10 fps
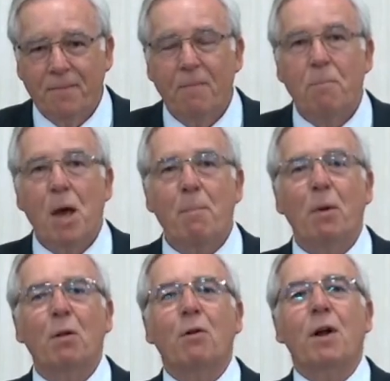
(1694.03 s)

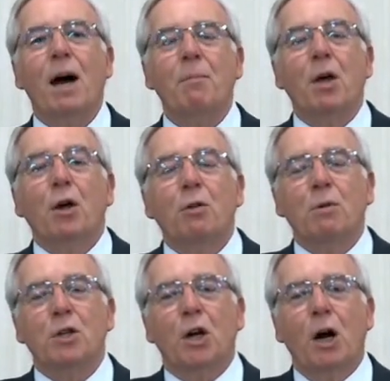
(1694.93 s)
People grabbed, there
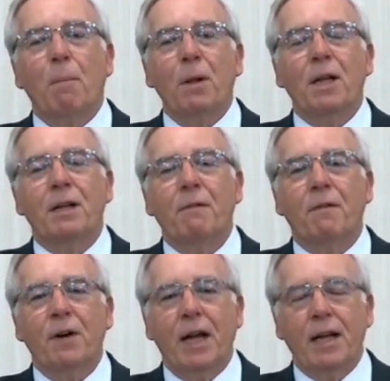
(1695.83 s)
was a couple, I'll never
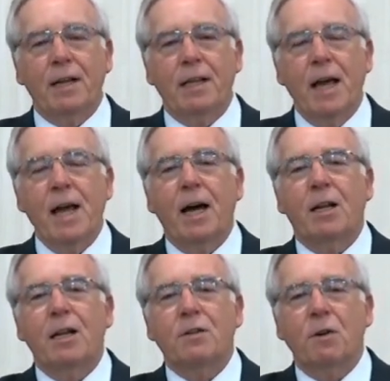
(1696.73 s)
forget it, they had
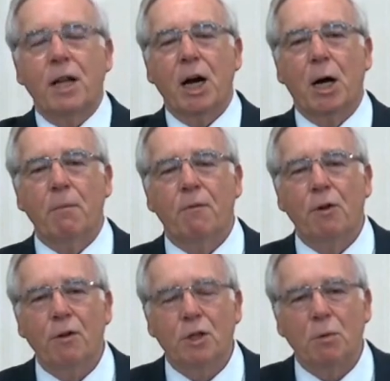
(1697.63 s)
literally
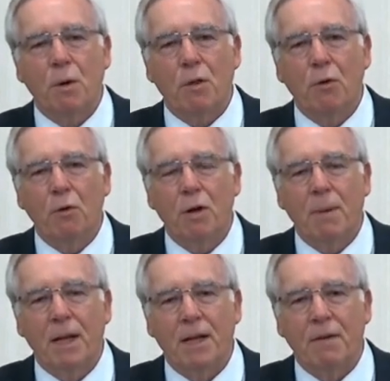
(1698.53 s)
armfuls and they were throwing them
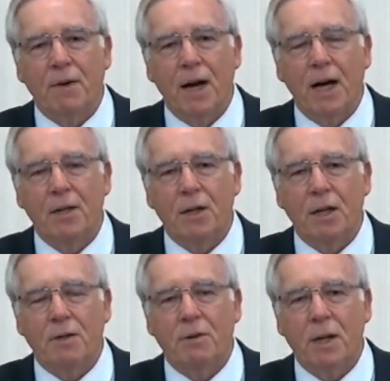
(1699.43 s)
into a van and
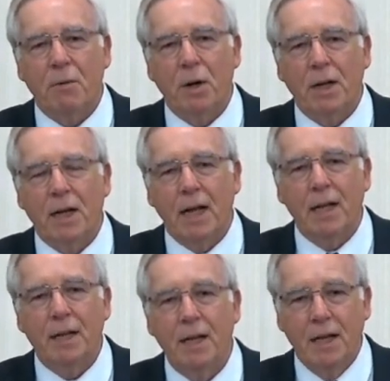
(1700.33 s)
literally running
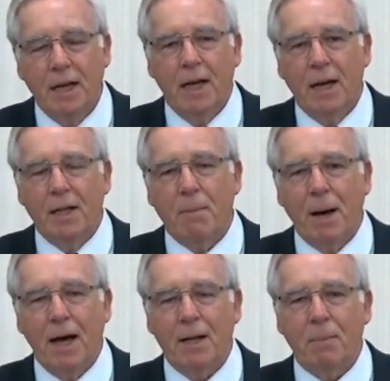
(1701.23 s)
in. And the
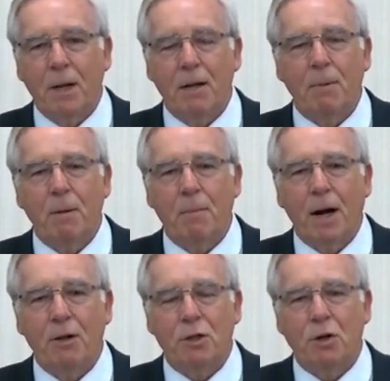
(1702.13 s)
man, a little bit
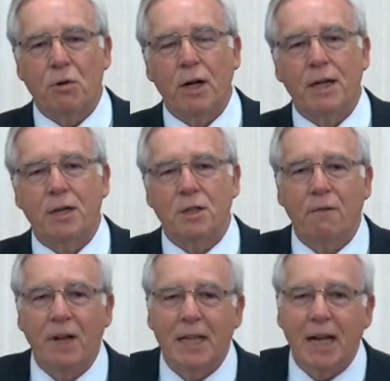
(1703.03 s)
embarrassed, turned around, is to
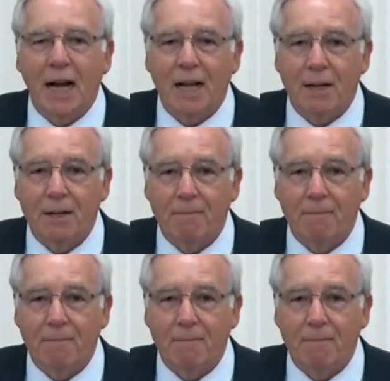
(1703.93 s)
feed the cattle.